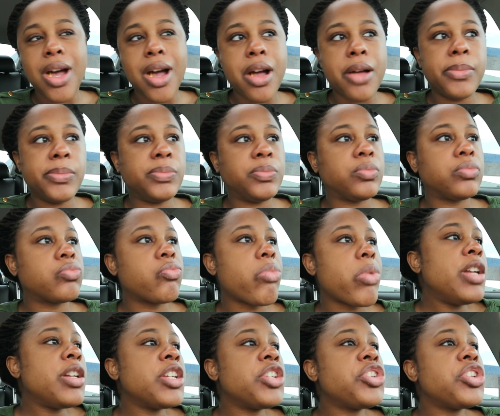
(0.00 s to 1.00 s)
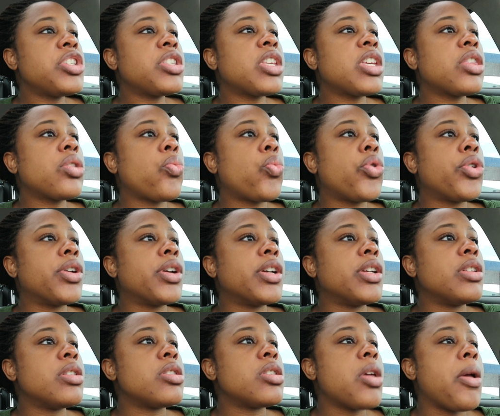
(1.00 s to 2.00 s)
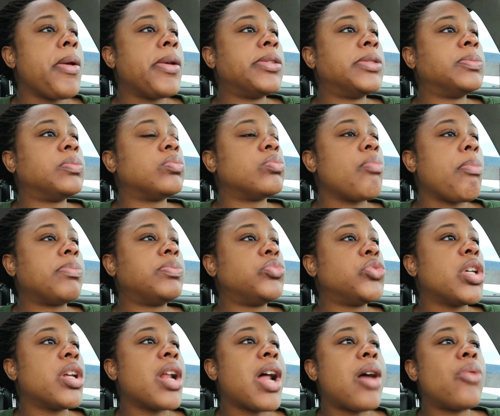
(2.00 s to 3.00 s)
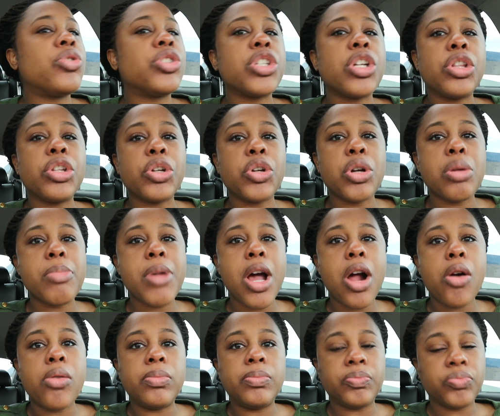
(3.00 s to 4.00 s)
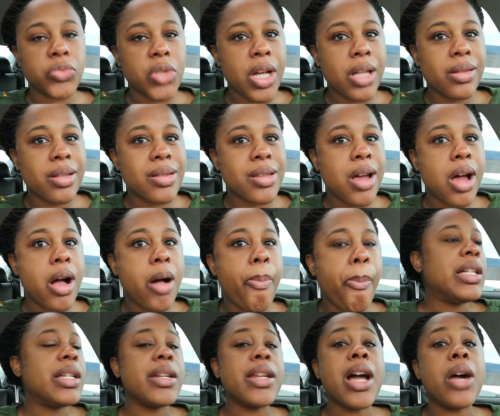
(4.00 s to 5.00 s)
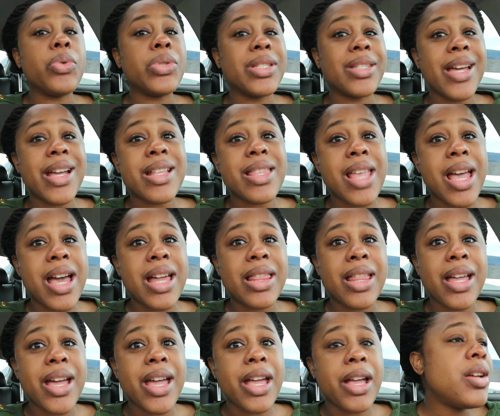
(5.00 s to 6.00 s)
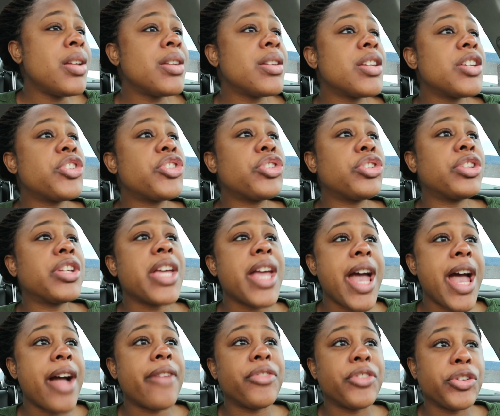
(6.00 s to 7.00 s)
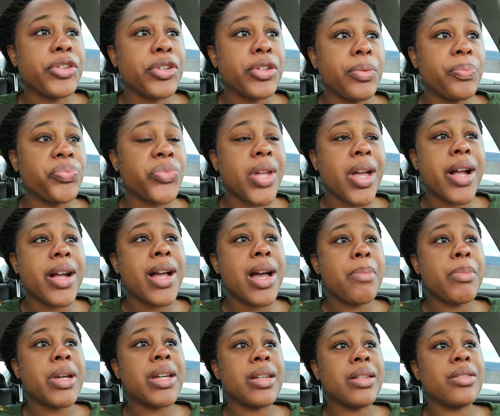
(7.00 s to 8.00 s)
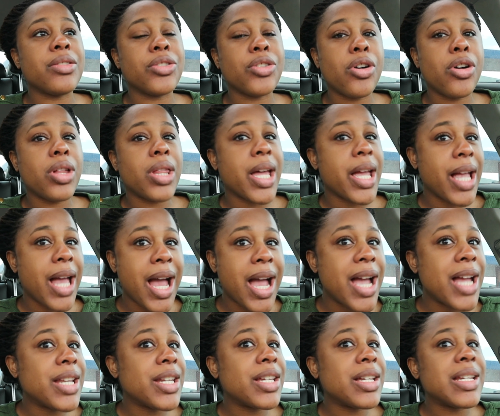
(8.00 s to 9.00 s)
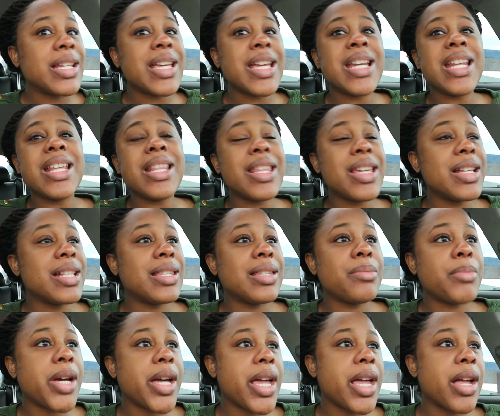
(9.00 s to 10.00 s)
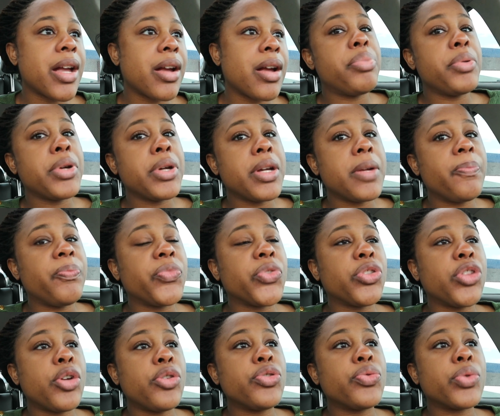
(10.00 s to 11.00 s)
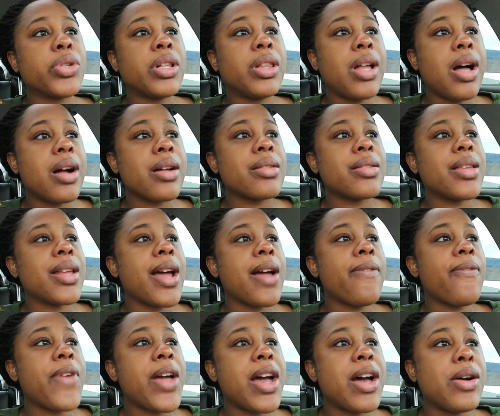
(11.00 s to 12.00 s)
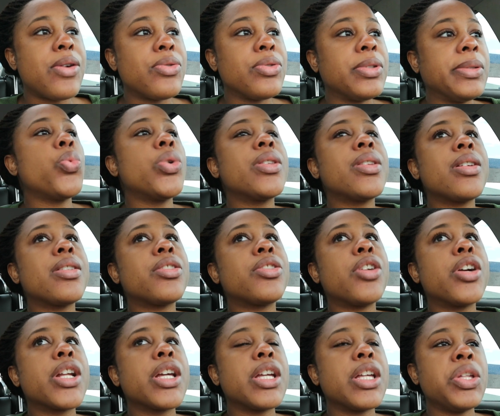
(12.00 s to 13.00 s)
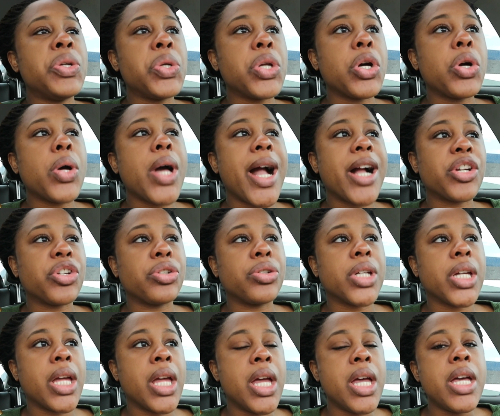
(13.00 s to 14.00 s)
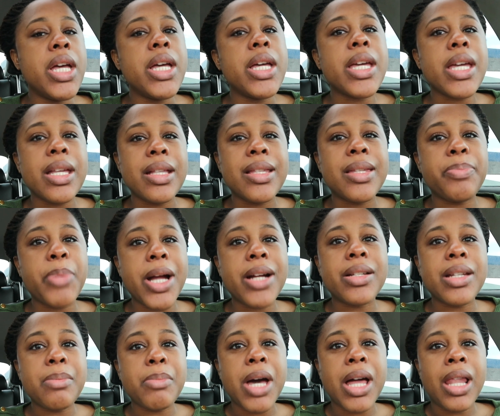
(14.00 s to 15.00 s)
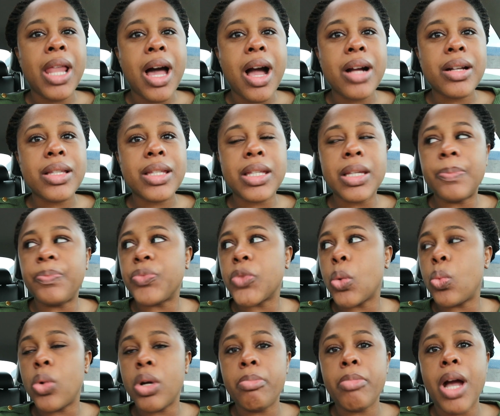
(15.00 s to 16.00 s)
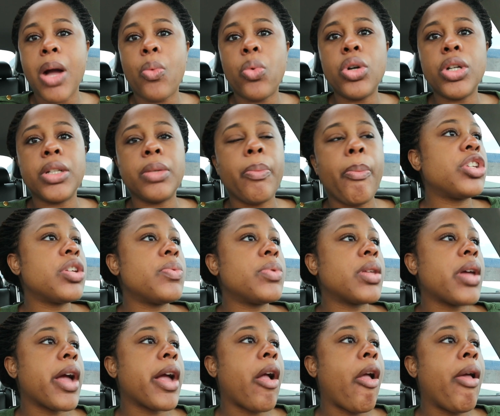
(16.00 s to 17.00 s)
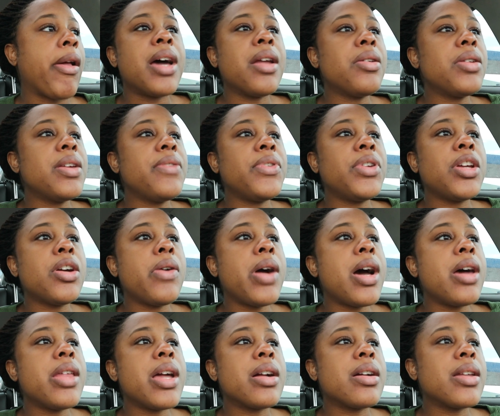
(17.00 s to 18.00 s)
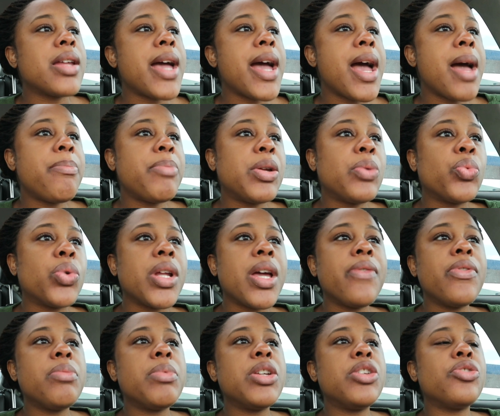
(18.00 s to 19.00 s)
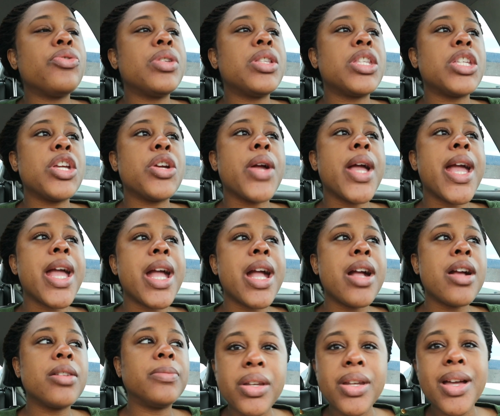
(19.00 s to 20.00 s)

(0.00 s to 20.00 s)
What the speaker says: And then she's seen the ones that I was telling her about at the top that was like that, like initially after I got my install. Like I hadn't done anything to my hair, but those were the locks that I found once I started, you know, actually inspecting my locks one by one. She was like, I don't even know how that could have happened. What have you been doing to your hair?